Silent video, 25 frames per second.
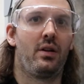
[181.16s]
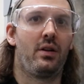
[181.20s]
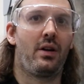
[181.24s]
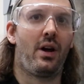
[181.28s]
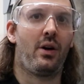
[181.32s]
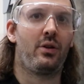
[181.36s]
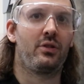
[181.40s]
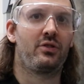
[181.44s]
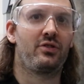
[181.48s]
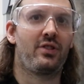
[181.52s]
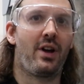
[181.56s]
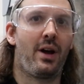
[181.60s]

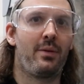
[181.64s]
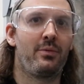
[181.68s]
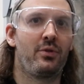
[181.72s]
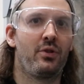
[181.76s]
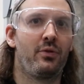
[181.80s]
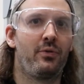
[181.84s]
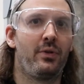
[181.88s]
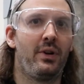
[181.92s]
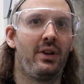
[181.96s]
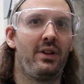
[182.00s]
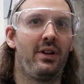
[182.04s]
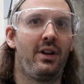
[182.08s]
Now it's time
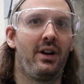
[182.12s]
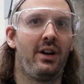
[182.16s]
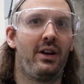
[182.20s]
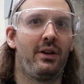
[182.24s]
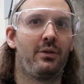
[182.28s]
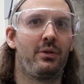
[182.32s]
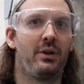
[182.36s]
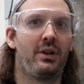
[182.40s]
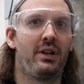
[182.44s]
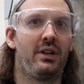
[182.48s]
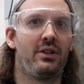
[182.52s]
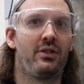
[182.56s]
to fill the
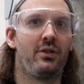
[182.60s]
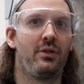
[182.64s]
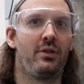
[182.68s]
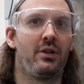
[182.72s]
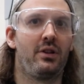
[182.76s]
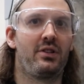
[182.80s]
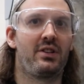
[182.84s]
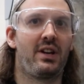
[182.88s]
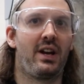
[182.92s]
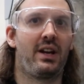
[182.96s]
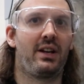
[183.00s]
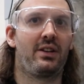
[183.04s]
liquid into
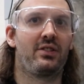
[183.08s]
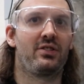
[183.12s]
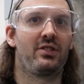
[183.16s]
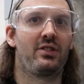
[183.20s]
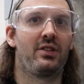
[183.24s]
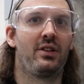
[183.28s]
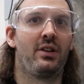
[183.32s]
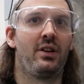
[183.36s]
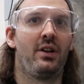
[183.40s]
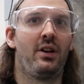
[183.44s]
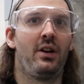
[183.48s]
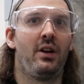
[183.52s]
the tanks.
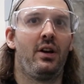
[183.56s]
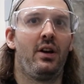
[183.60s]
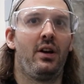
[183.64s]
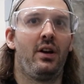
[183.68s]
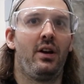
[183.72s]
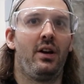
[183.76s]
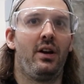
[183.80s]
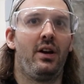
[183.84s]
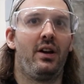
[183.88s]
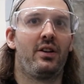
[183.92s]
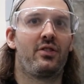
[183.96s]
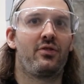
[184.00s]

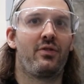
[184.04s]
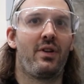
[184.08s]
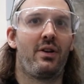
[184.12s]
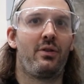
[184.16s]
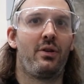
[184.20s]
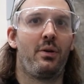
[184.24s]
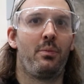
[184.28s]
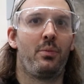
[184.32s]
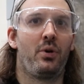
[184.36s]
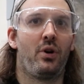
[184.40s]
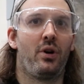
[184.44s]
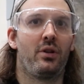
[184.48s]
It's
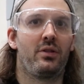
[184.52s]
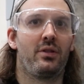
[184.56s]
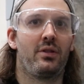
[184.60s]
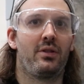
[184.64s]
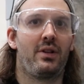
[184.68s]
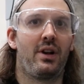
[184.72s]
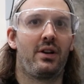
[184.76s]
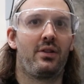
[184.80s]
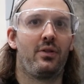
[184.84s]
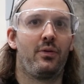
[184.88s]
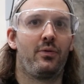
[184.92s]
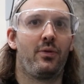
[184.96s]
very important
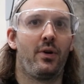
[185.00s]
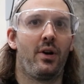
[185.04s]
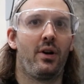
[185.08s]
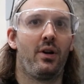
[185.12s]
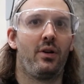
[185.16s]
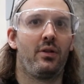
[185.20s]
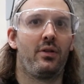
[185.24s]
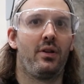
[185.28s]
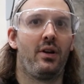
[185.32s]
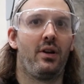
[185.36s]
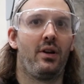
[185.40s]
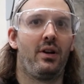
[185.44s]
that you
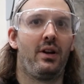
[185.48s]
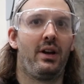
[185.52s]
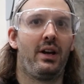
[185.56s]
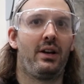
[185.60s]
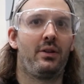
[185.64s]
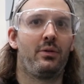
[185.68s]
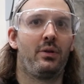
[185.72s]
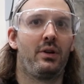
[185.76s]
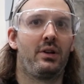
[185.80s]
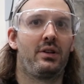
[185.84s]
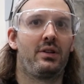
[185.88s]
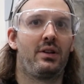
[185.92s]
follow the
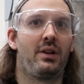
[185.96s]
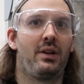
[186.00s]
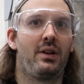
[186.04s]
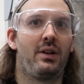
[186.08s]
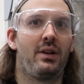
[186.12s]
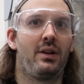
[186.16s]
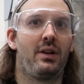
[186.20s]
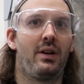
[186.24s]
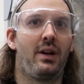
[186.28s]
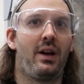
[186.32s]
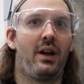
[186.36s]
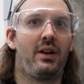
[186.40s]
liquid
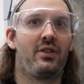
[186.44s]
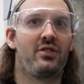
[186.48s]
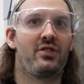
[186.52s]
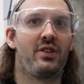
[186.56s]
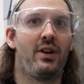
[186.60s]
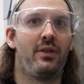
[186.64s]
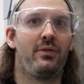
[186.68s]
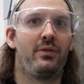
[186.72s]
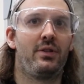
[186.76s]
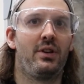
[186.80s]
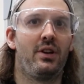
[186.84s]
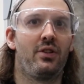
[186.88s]
and
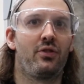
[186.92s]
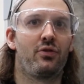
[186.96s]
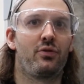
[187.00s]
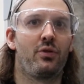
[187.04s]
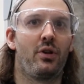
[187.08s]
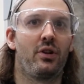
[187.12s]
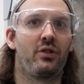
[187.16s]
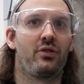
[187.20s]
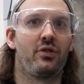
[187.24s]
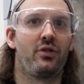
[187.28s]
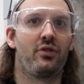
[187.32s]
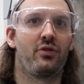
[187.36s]
safety
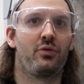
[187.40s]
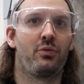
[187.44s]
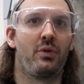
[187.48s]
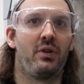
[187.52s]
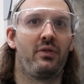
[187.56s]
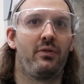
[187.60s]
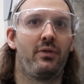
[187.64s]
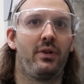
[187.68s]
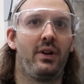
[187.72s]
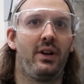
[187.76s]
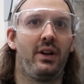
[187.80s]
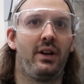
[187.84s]
instructions
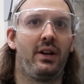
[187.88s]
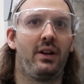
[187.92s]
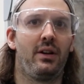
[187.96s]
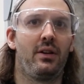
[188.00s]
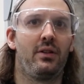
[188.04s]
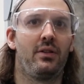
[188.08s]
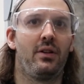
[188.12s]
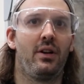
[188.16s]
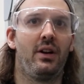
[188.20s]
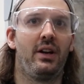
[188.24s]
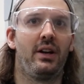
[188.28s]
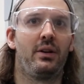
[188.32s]
when filling the
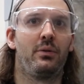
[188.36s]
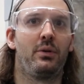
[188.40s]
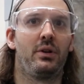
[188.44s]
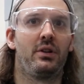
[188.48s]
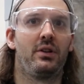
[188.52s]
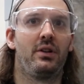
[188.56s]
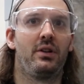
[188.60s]
liquid.